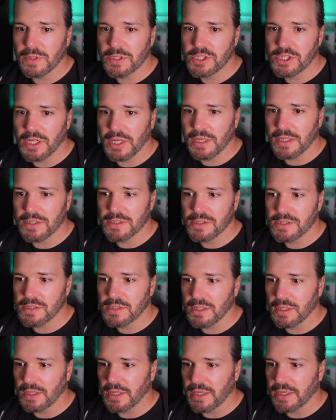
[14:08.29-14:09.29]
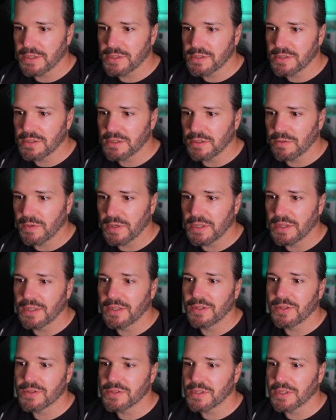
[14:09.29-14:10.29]
We changed the links to read
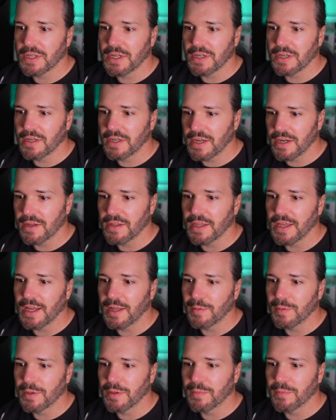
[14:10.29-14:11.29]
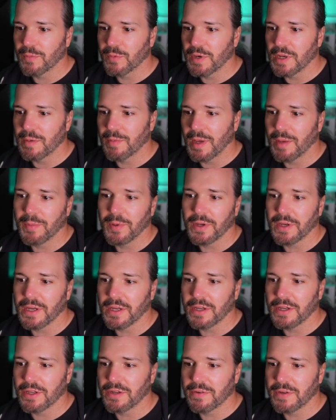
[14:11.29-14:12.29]
the newsletter, hear the album, read my
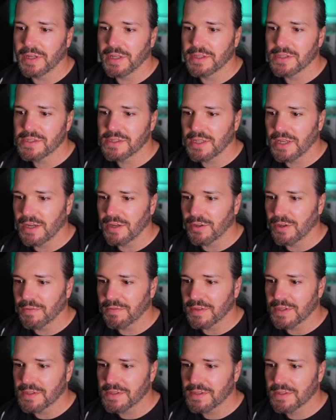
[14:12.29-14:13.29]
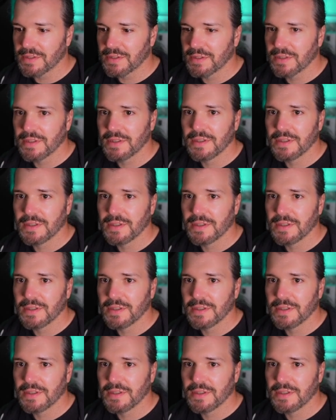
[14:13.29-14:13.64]
book at Goodreads. I don't know if this